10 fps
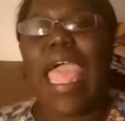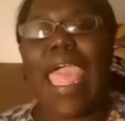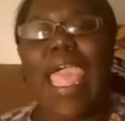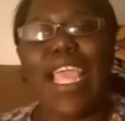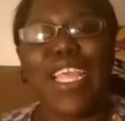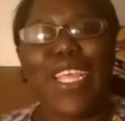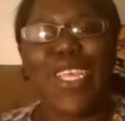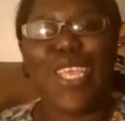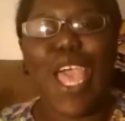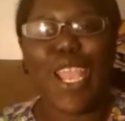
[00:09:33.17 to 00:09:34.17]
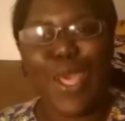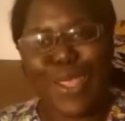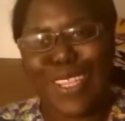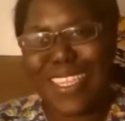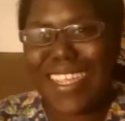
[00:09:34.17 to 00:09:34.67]
And y'all know
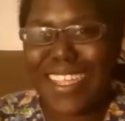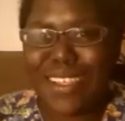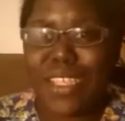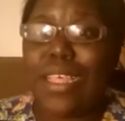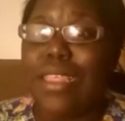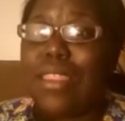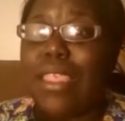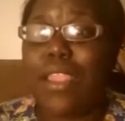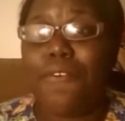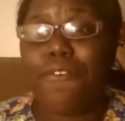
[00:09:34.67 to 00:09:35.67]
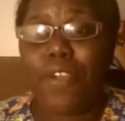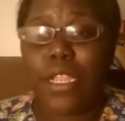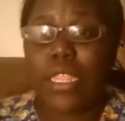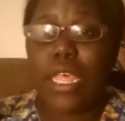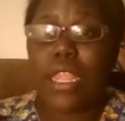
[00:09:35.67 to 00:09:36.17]
the deal, tell a friend
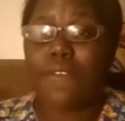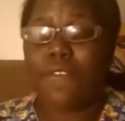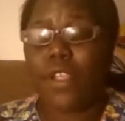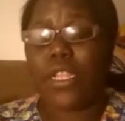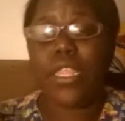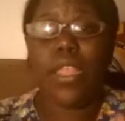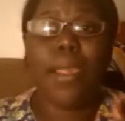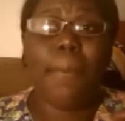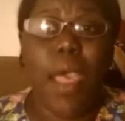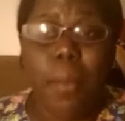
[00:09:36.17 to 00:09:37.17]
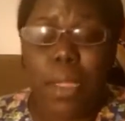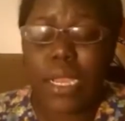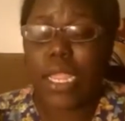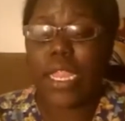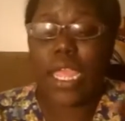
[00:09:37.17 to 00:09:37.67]
and tell a friend and tell their mama,
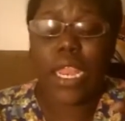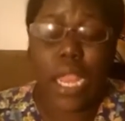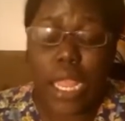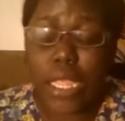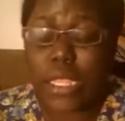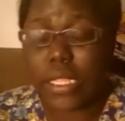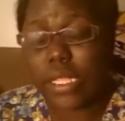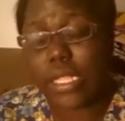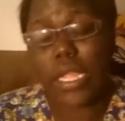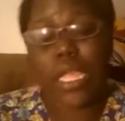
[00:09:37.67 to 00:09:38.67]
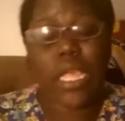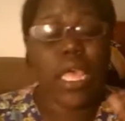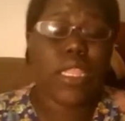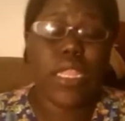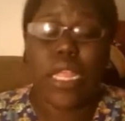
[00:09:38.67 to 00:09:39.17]
their daddy, their sister, their
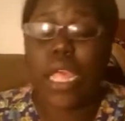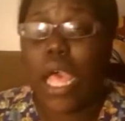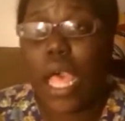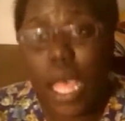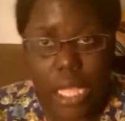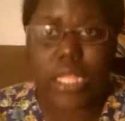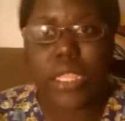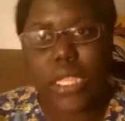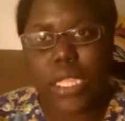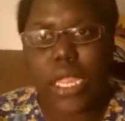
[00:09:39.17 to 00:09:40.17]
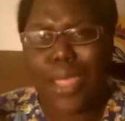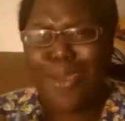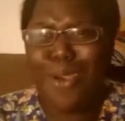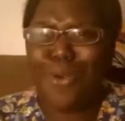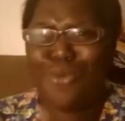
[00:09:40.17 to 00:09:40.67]
cousin, their aunties, the
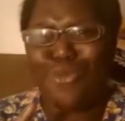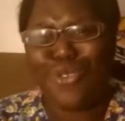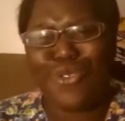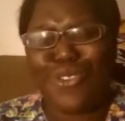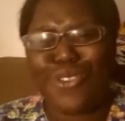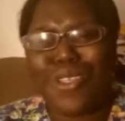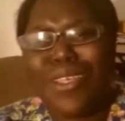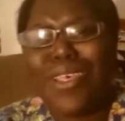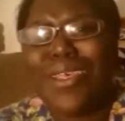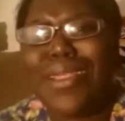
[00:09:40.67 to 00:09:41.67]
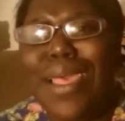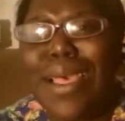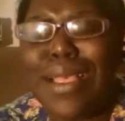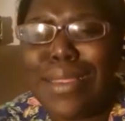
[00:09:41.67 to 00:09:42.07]
uncles, the